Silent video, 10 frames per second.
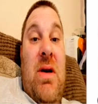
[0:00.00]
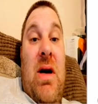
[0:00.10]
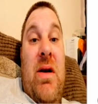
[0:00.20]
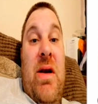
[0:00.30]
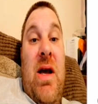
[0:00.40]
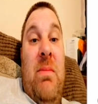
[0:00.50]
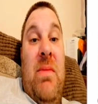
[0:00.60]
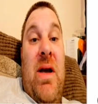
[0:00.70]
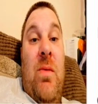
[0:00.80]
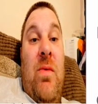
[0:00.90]
and
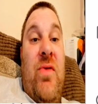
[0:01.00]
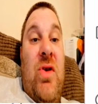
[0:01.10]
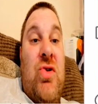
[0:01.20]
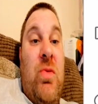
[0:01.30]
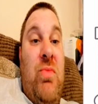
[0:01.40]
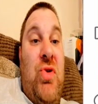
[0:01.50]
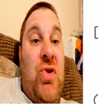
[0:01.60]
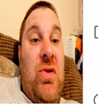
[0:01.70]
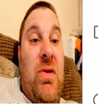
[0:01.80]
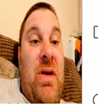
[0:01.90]
namely with the
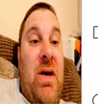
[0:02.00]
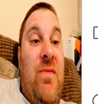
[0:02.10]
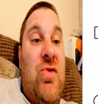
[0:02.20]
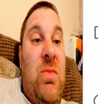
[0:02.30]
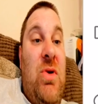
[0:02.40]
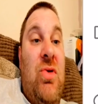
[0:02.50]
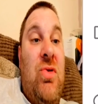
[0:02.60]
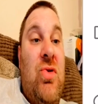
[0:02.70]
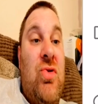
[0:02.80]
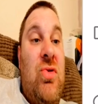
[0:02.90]
assumption that if someone
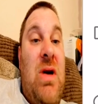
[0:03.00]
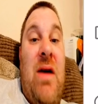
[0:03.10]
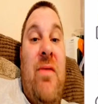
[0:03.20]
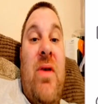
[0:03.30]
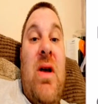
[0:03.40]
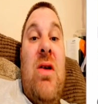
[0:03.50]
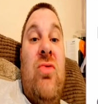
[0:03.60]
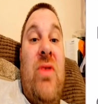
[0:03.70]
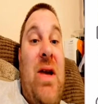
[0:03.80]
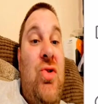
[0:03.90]
doesn't have
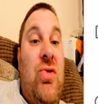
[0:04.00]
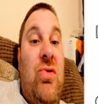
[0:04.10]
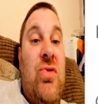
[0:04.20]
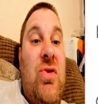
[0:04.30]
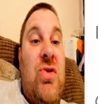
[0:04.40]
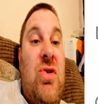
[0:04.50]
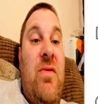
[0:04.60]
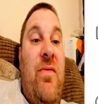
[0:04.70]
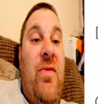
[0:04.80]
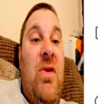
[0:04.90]
credentials in a
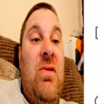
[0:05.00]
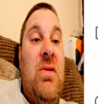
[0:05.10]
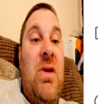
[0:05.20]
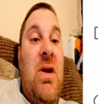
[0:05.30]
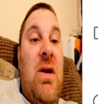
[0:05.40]
certain field,